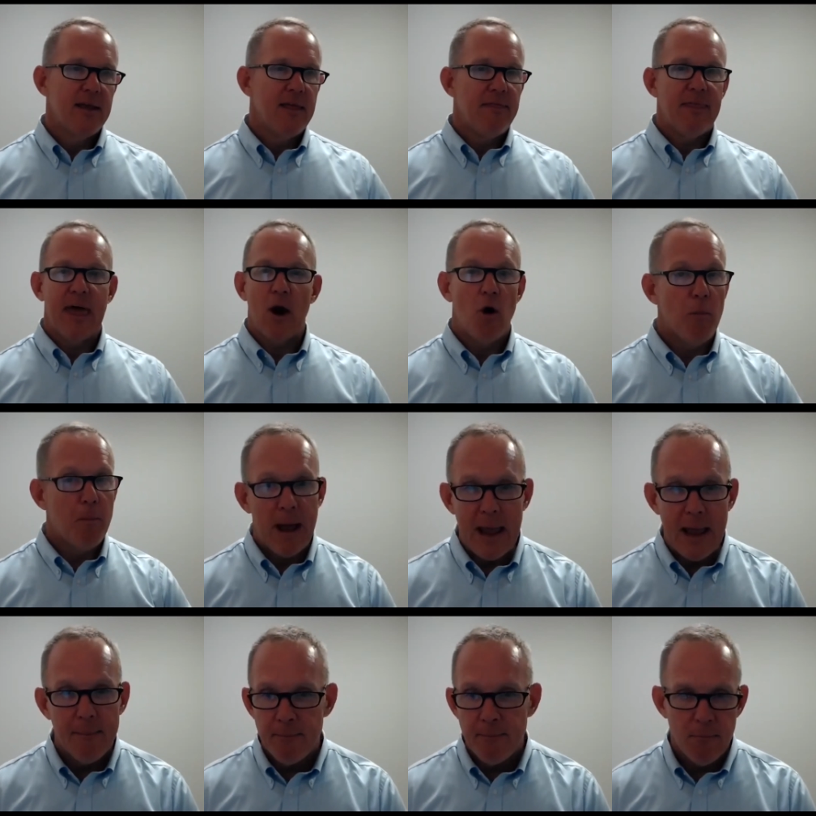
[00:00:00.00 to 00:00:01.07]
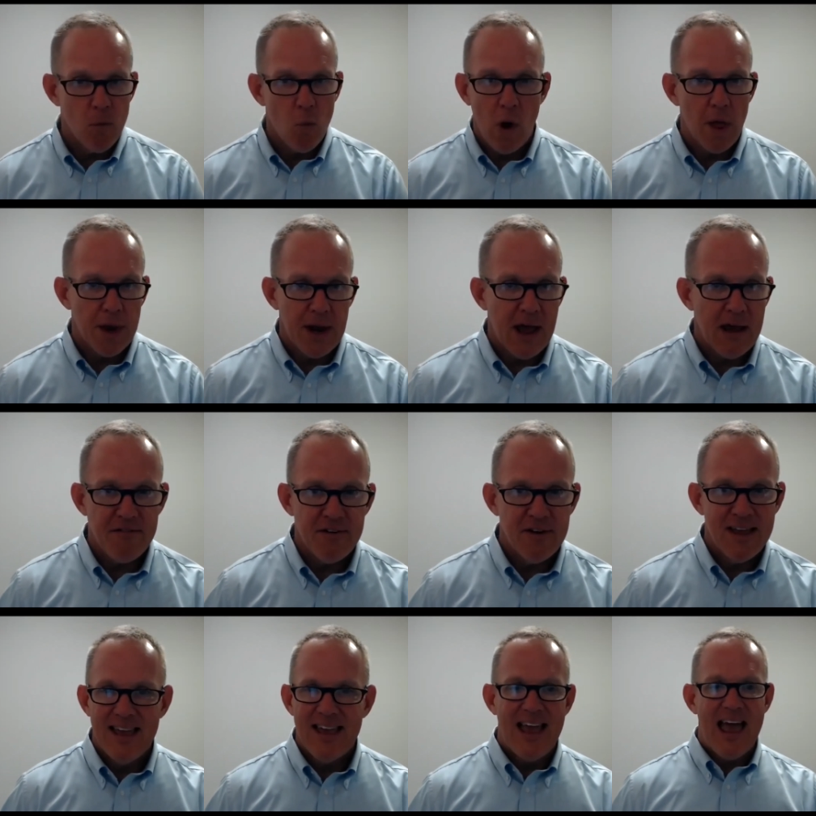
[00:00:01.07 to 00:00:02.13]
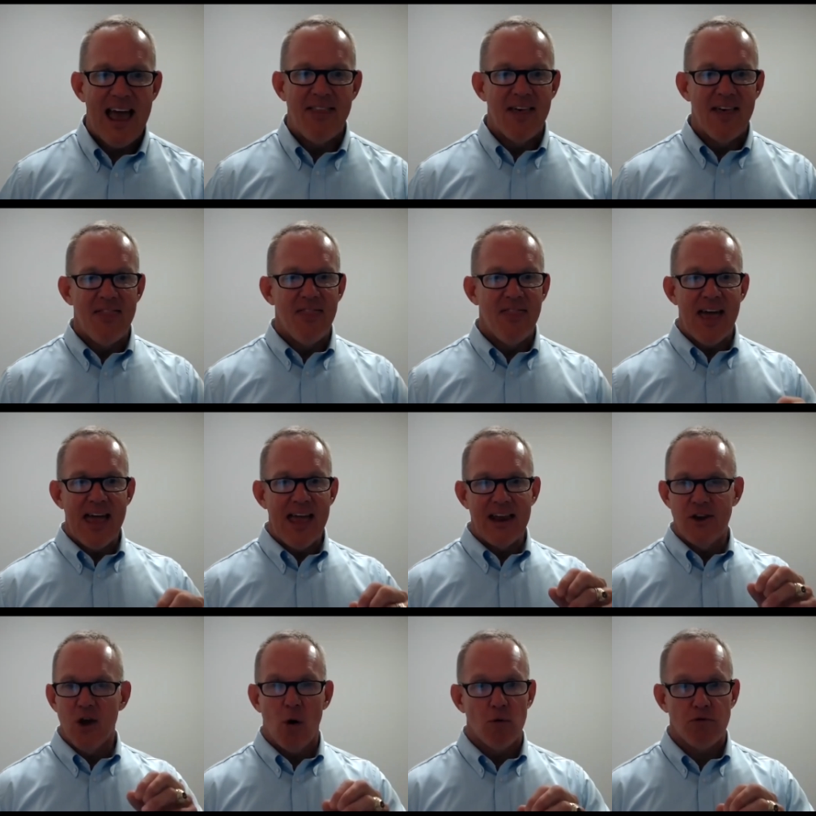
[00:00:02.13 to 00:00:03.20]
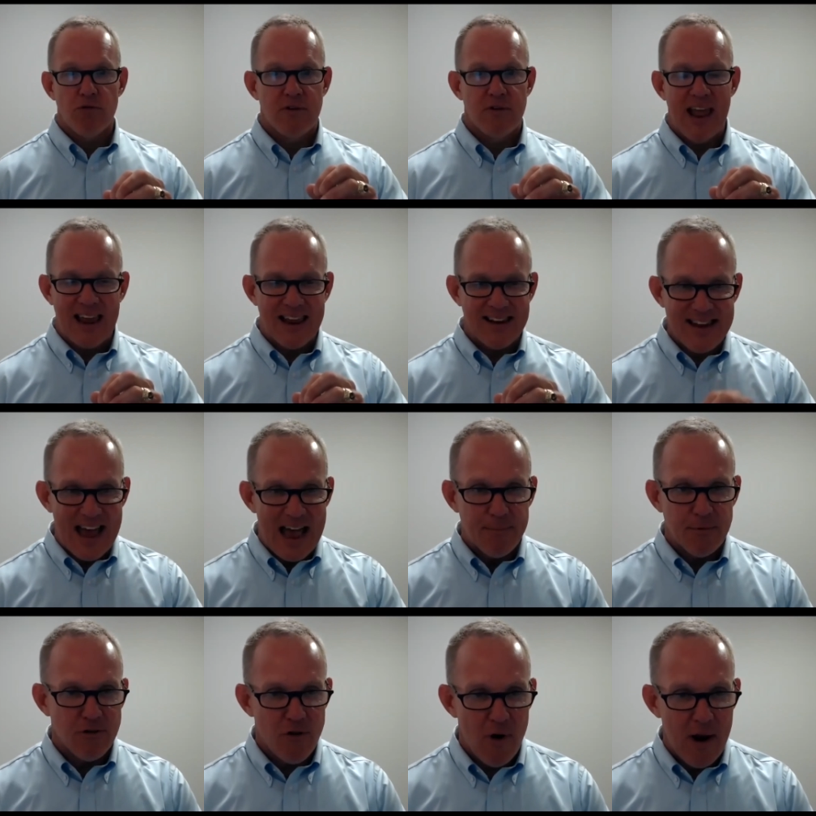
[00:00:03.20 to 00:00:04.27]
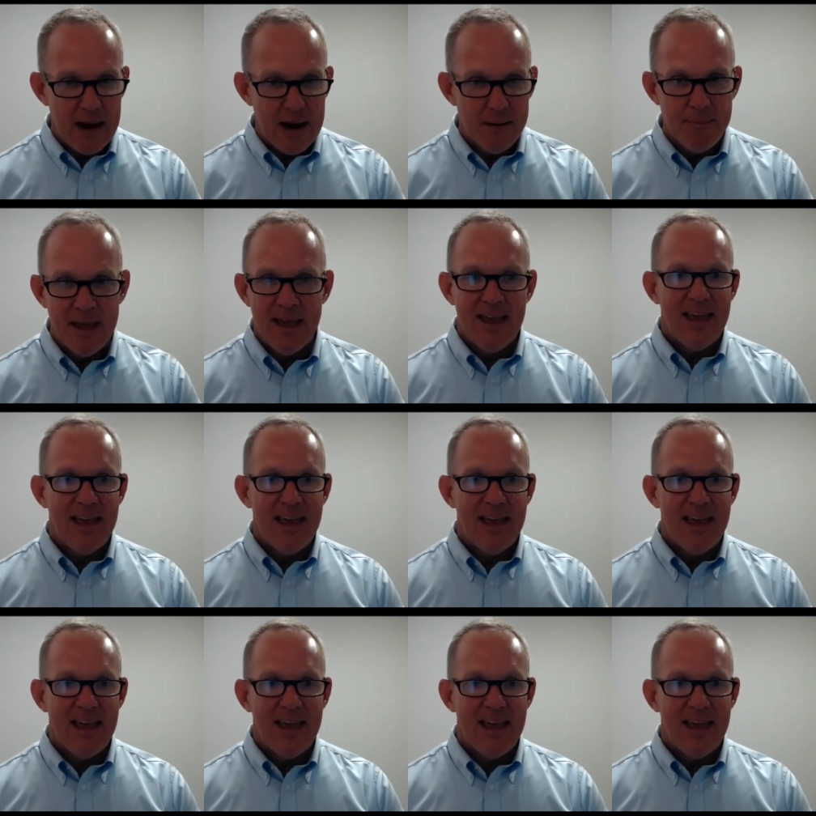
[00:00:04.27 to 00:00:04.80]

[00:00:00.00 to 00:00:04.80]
They don't pay them well enough, and then they don't take the time to train them,